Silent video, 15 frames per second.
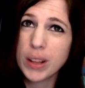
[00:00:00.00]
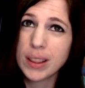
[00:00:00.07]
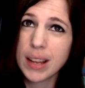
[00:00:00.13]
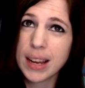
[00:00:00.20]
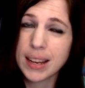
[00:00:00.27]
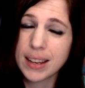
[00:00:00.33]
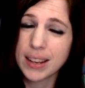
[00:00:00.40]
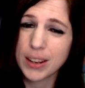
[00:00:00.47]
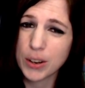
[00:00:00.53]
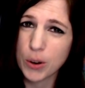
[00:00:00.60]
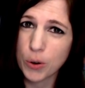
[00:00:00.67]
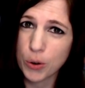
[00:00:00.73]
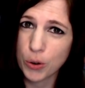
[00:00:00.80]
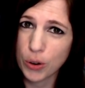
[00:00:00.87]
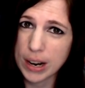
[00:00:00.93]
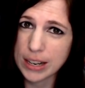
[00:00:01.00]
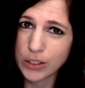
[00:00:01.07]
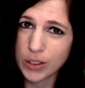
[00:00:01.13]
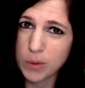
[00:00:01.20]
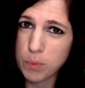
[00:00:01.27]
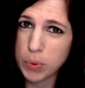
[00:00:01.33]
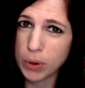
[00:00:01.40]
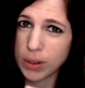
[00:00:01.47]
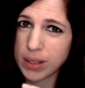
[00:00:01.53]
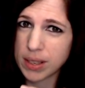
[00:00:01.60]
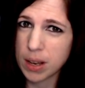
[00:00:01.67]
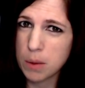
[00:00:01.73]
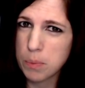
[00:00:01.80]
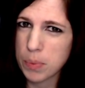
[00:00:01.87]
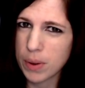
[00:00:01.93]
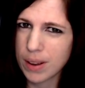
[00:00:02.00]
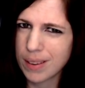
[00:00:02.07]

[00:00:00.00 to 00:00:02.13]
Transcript: and like, you know, gradually builds up.